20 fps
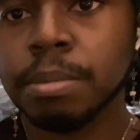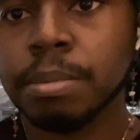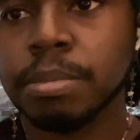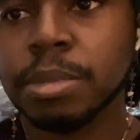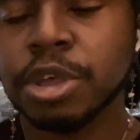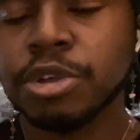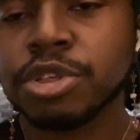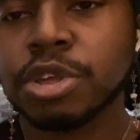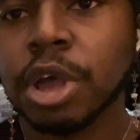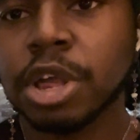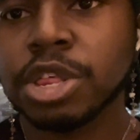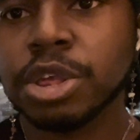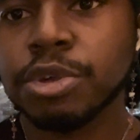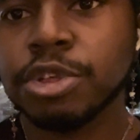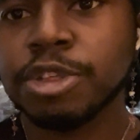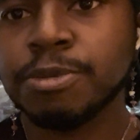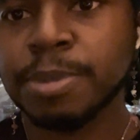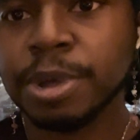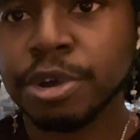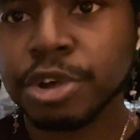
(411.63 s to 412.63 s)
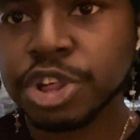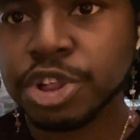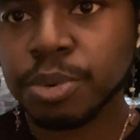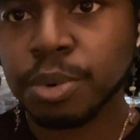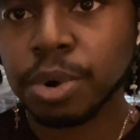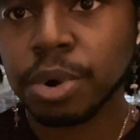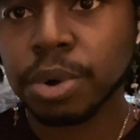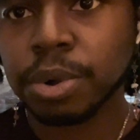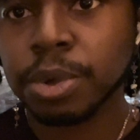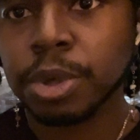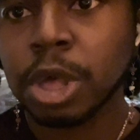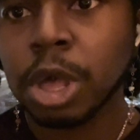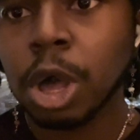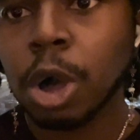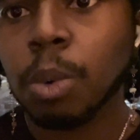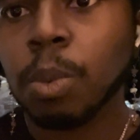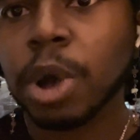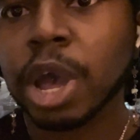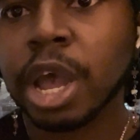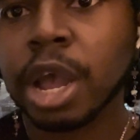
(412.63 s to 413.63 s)
There's also spiritual,
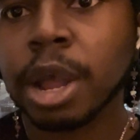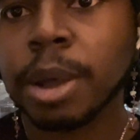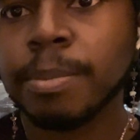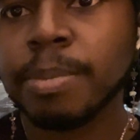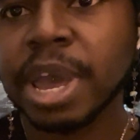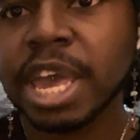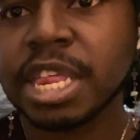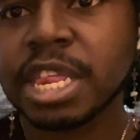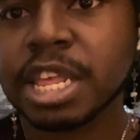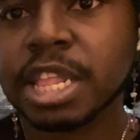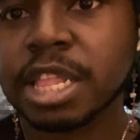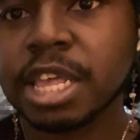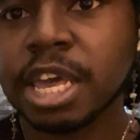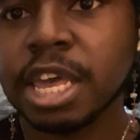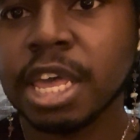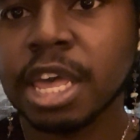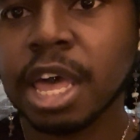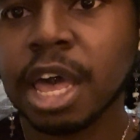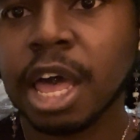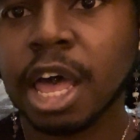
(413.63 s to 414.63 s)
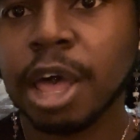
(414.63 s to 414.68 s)
where basically